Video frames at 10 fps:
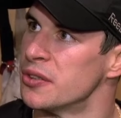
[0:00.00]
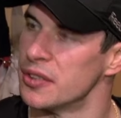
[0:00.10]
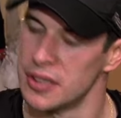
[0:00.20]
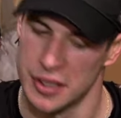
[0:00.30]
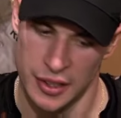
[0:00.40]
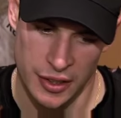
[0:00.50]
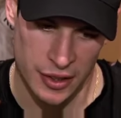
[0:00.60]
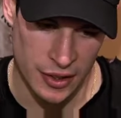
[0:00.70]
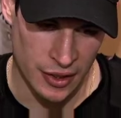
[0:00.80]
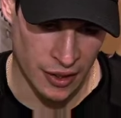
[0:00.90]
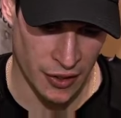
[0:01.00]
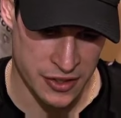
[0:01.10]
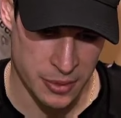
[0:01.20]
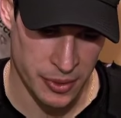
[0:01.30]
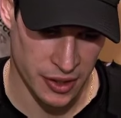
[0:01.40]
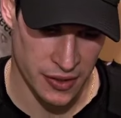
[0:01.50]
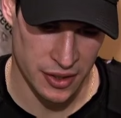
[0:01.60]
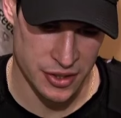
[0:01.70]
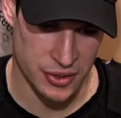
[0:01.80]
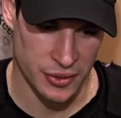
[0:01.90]
And, you know, it's a big
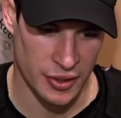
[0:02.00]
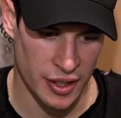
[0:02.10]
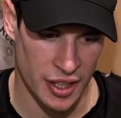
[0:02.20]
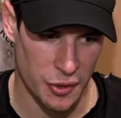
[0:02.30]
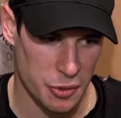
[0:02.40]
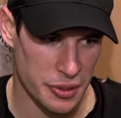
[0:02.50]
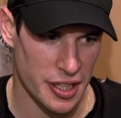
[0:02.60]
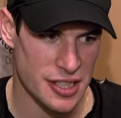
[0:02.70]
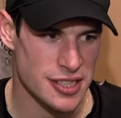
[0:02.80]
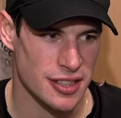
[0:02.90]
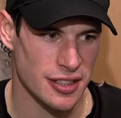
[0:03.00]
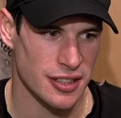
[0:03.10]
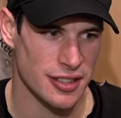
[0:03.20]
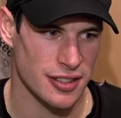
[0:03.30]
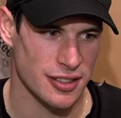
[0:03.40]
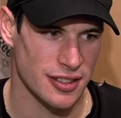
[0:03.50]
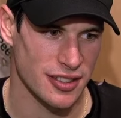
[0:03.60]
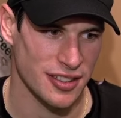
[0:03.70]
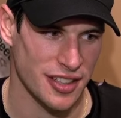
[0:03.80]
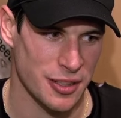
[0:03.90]
thing. So it would have been nice to
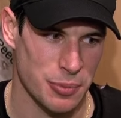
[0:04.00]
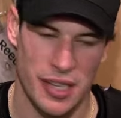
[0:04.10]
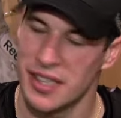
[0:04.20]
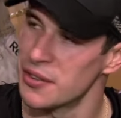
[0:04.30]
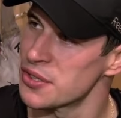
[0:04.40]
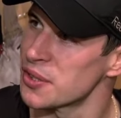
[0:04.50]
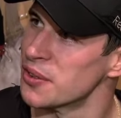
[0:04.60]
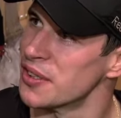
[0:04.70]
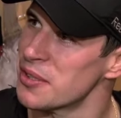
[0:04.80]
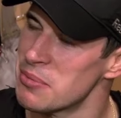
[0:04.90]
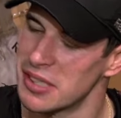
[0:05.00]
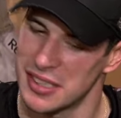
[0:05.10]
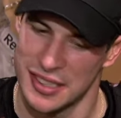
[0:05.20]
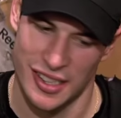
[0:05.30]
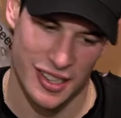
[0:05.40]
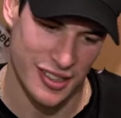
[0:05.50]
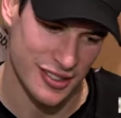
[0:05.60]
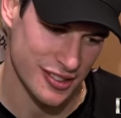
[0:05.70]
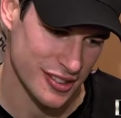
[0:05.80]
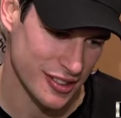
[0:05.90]
keep it at no score there. But
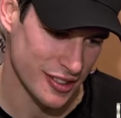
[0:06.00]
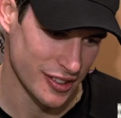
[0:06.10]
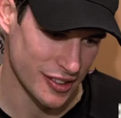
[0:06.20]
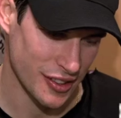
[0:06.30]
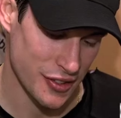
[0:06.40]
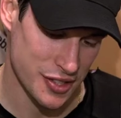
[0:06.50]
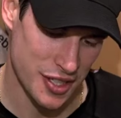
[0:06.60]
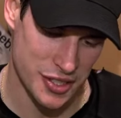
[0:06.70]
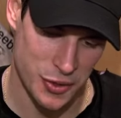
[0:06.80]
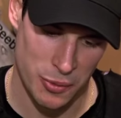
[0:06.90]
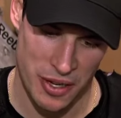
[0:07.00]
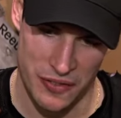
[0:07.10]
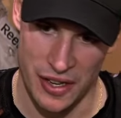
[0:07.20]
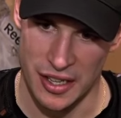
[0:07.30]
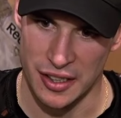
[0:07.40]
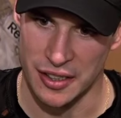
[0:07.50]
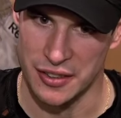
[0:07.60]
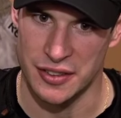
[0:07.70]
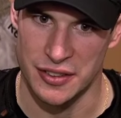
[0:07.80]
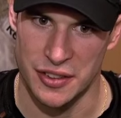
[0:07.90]
that was a nice goal by Vanek.
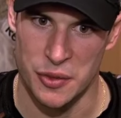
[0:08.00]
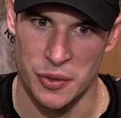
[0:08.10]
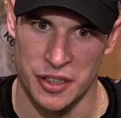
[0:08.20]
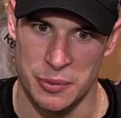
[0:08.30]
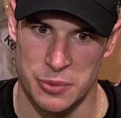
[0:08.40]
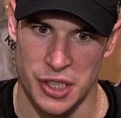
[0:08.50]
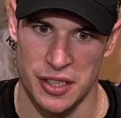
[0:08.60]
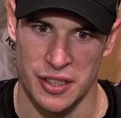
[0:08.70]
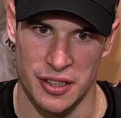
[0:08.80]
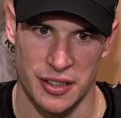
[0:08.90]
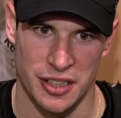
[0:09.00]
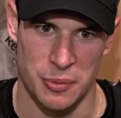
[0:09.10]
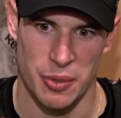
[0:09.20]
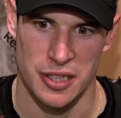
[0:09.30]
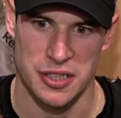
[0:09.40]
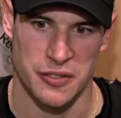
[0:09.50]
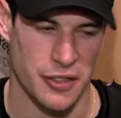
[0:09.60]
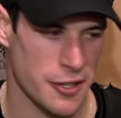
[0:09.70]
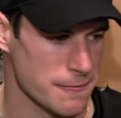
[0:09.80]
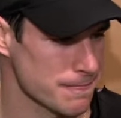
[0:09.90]
And, you know, we'll keep trying to keep pucks
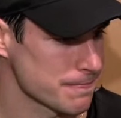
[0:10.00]
over net.